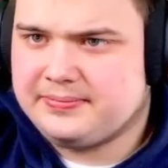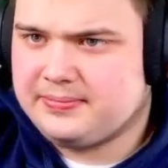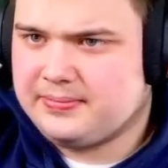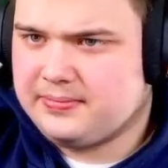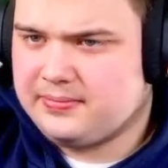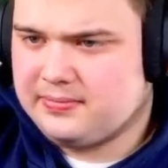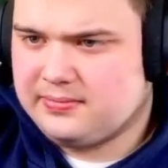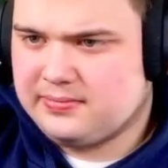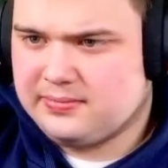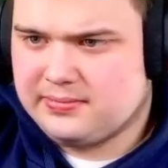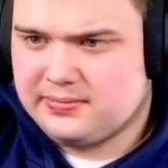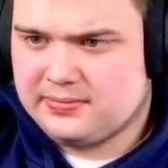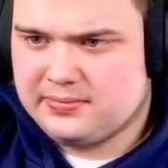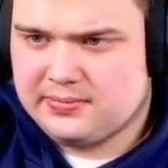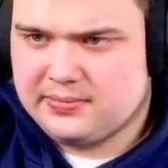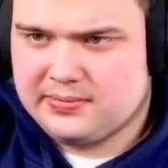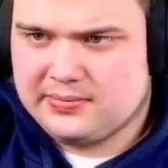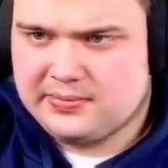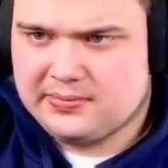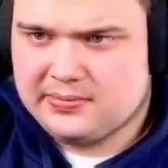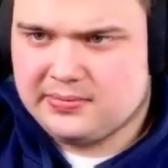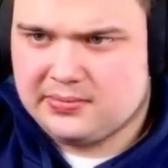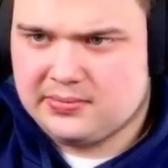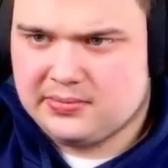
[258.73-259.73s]

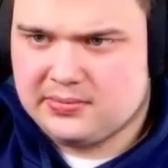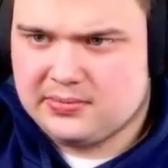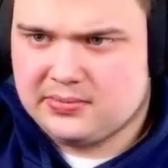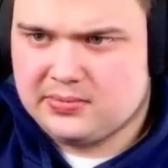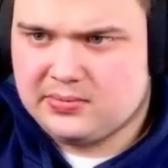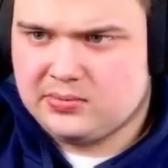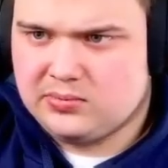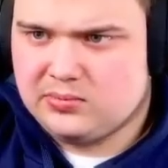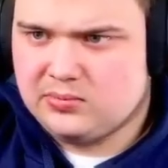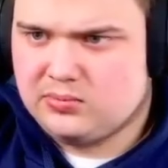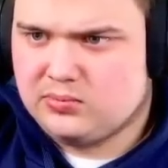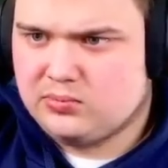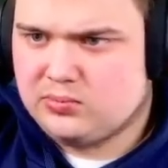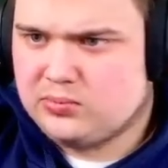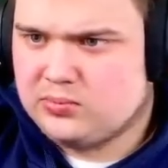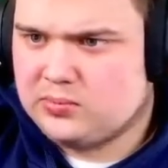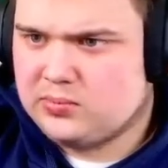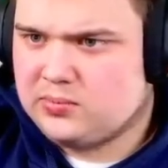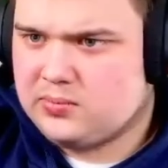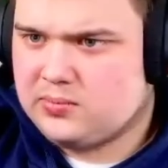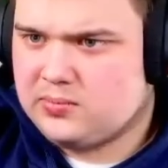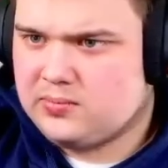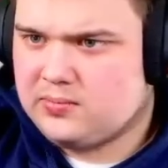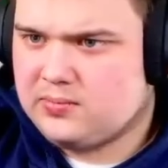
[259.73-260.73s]

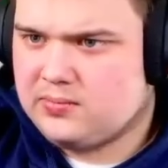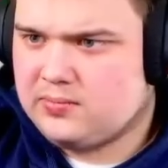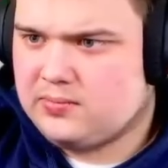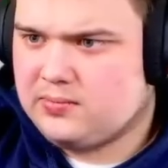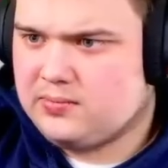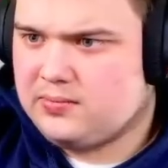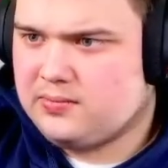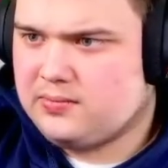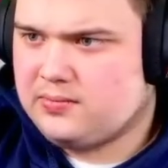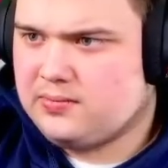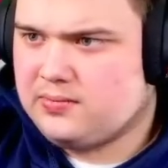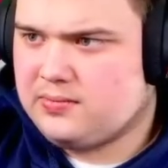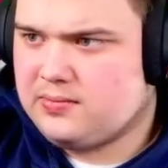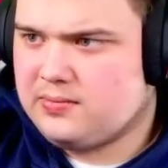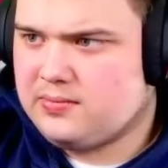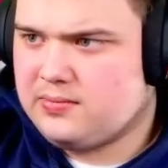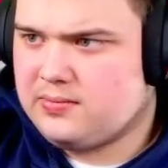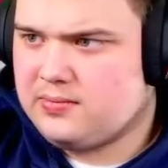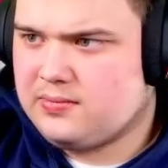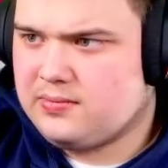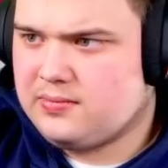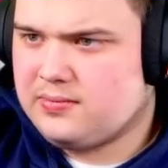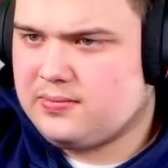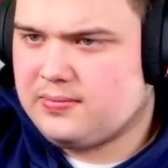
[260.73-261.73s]

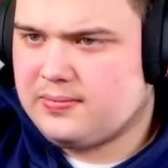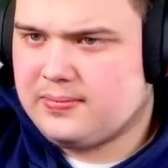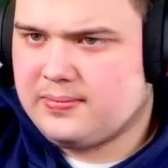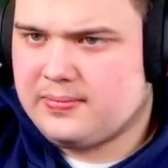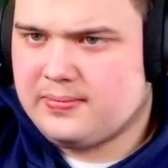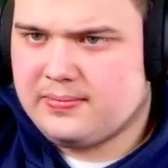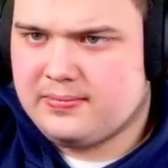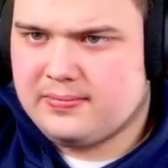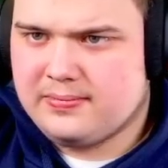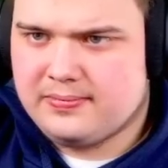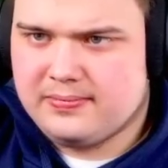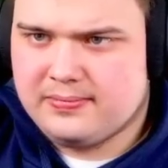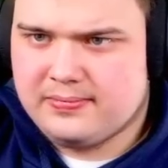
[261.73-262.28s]
(silence)